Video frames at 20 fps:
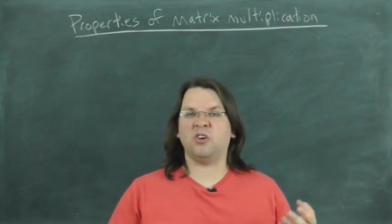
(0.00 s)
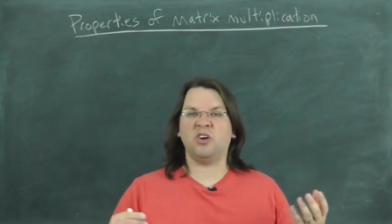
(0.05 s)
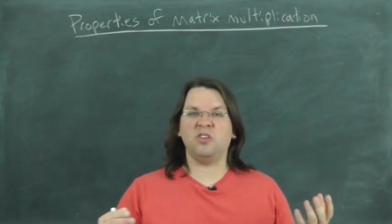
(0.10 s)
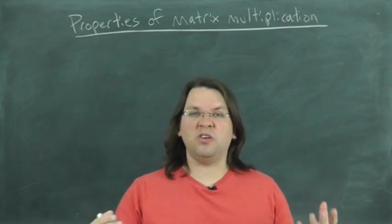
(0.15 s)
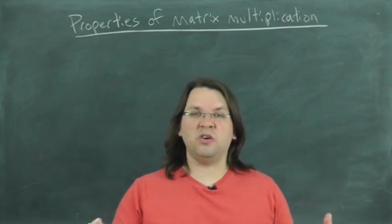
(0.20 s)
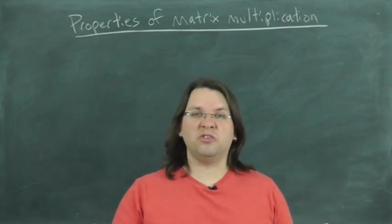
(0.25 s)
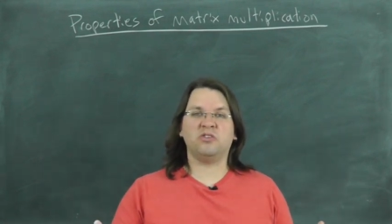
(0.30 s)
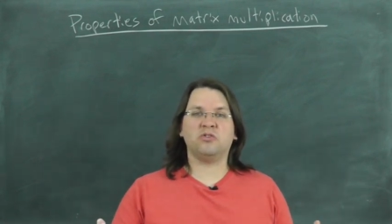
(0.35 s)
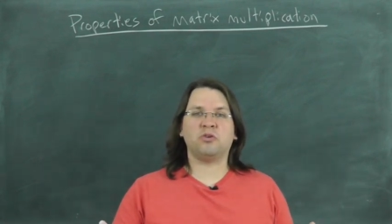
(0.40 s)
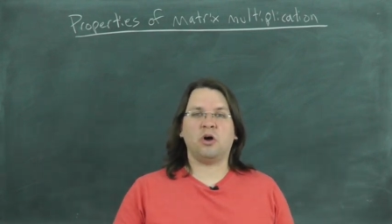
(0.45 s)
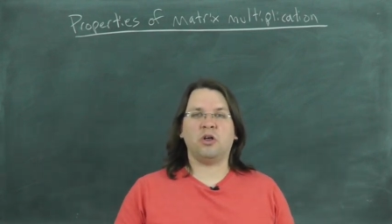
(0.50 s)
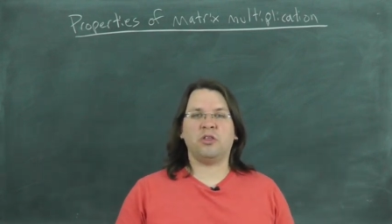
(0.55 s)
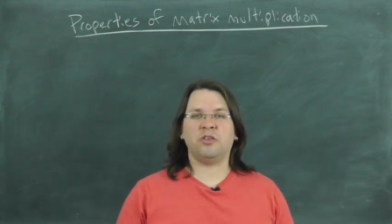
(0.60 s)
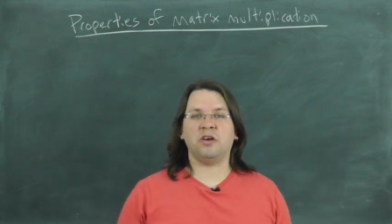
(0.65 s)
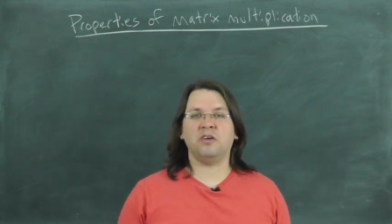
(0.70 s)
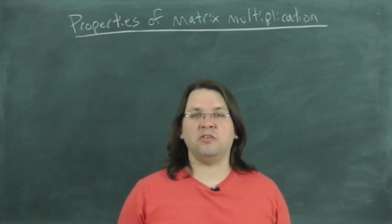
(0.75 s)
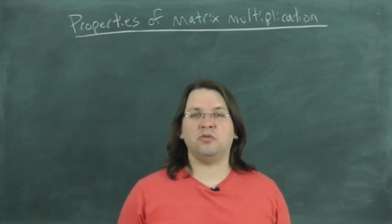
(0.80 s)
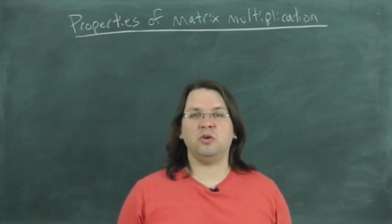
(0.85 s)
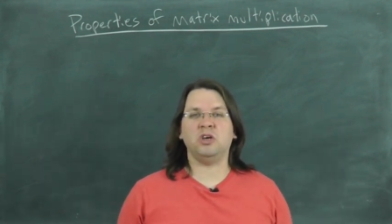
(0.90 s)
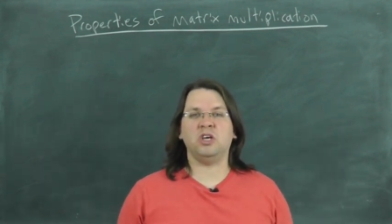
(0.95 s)
and those are all
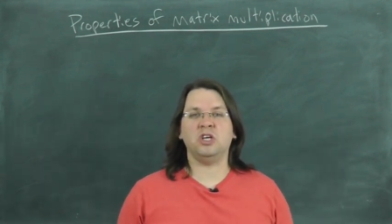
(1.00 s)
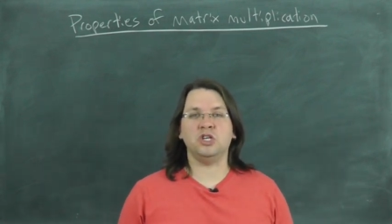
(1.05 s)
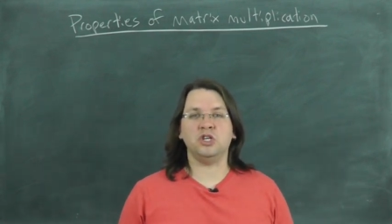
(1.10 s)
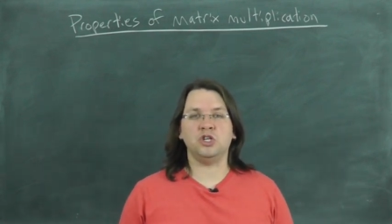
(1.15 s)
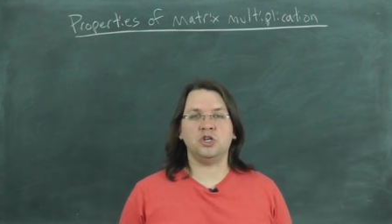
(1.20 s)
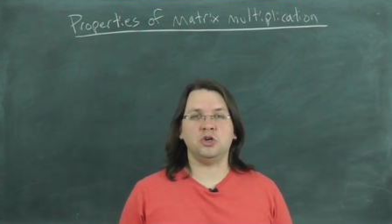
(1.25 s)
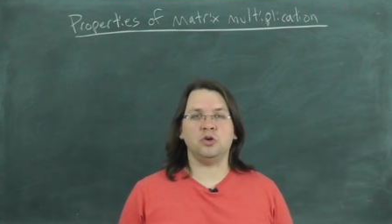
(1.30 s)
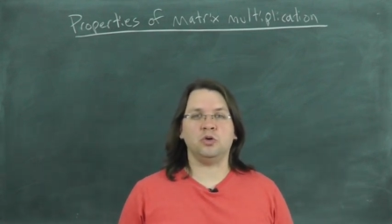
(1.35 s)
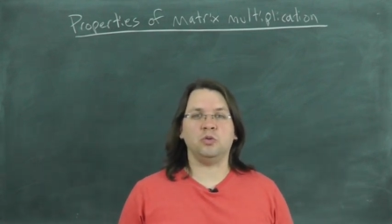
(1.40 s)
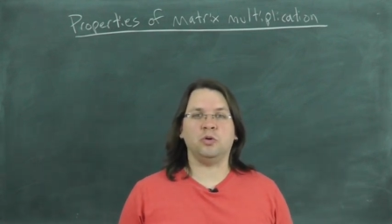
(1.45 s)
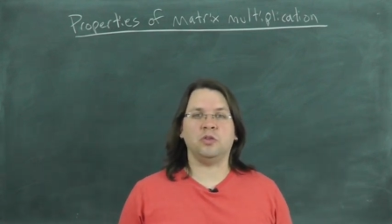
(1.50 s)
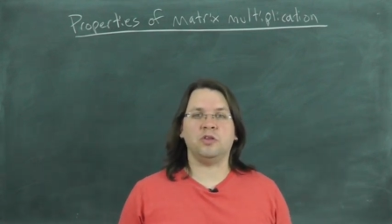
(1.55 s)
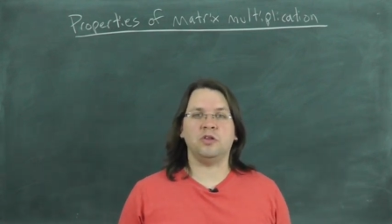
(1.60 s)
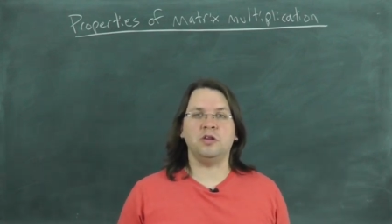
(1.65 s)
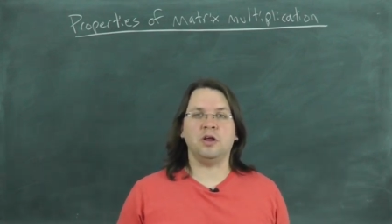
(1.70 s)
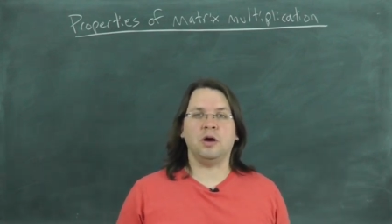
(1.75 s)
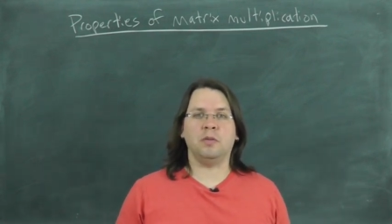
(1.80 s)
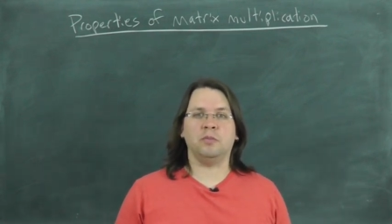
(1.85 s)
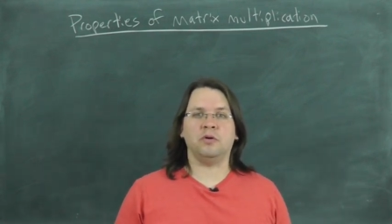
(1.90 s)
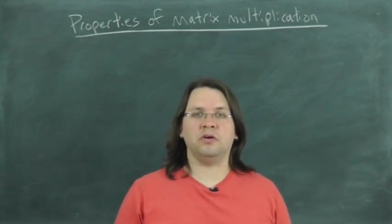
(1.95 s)
things we can do with
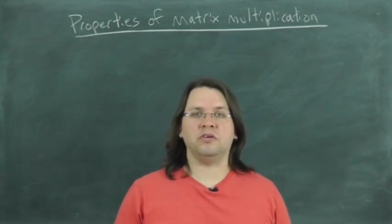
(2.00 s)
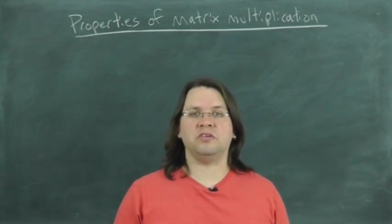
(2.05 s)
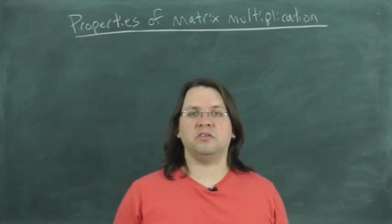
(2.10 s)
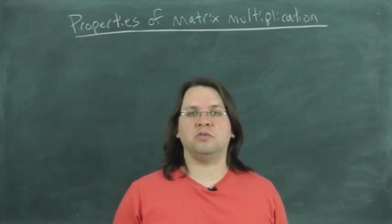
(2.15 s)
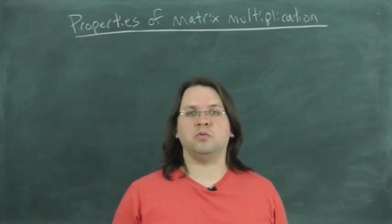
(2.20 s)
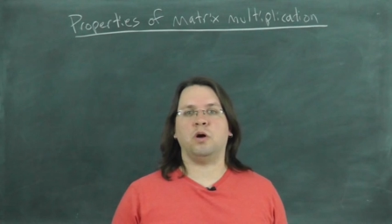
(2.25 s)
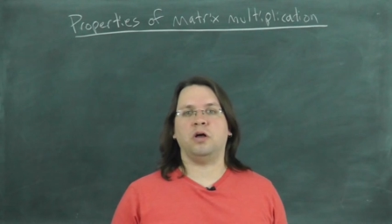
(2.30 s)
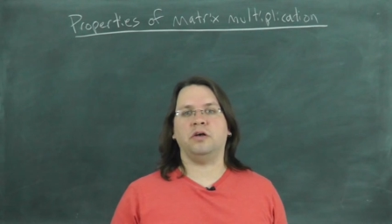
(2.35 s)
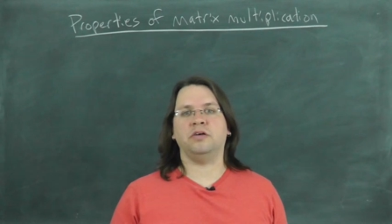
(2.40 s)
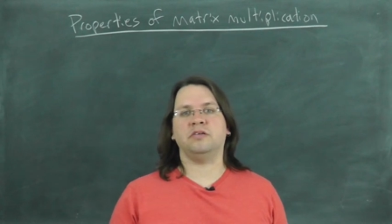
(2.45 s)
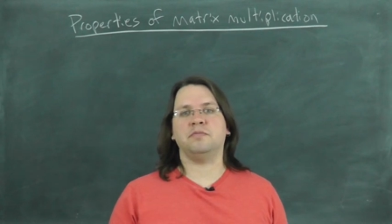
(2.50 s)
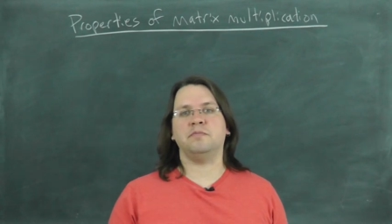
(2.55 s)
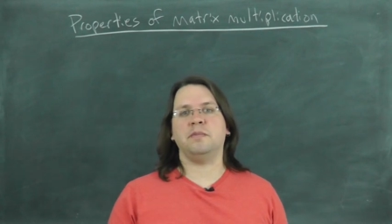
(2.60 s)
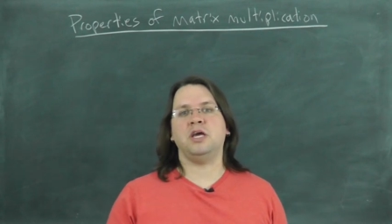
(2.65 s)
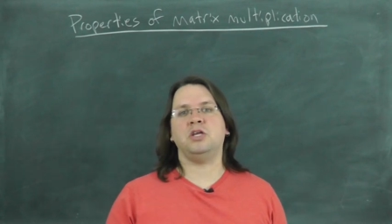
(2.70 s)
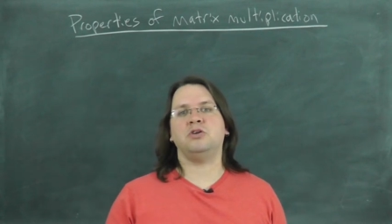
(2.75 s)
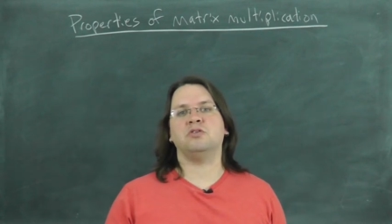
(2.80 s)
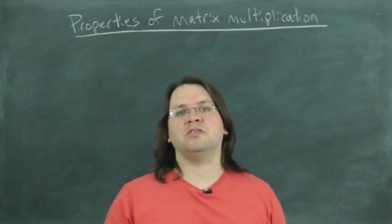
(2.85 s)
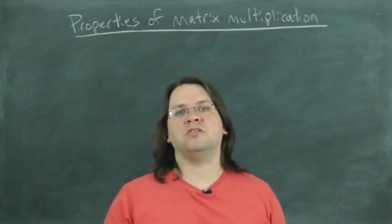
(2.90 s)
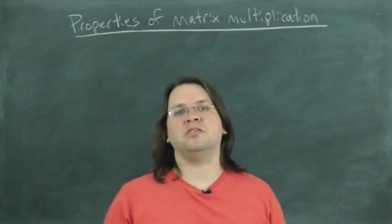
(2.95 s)
numbers as well as
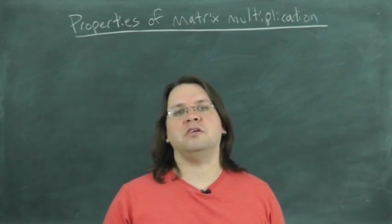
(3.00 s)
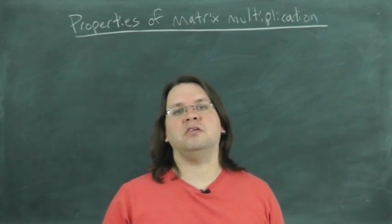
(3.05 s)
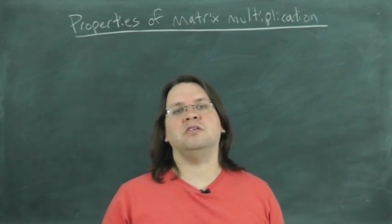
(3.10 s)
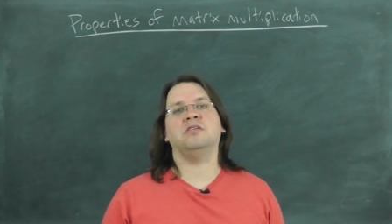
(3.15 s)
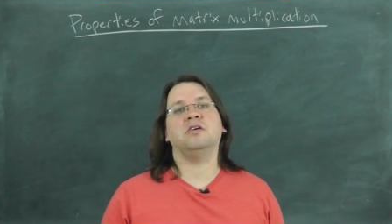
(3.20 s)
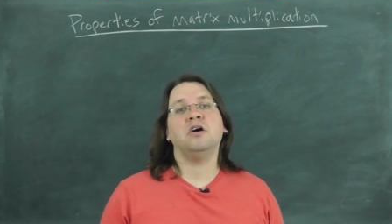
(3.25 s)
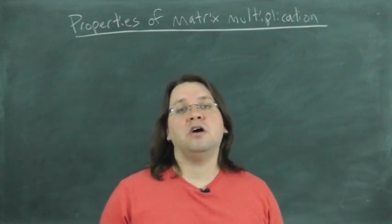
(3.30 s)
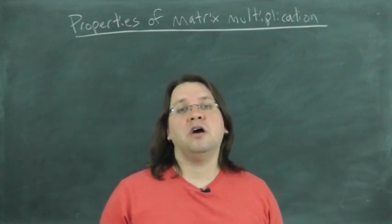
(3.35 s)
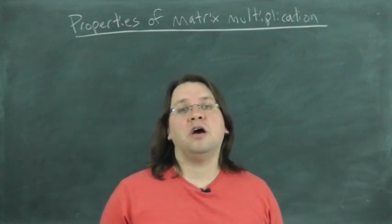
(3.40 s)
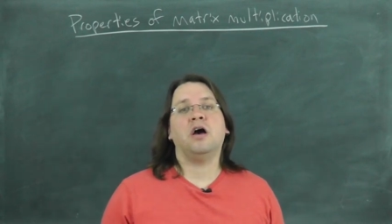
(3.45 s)
matrices.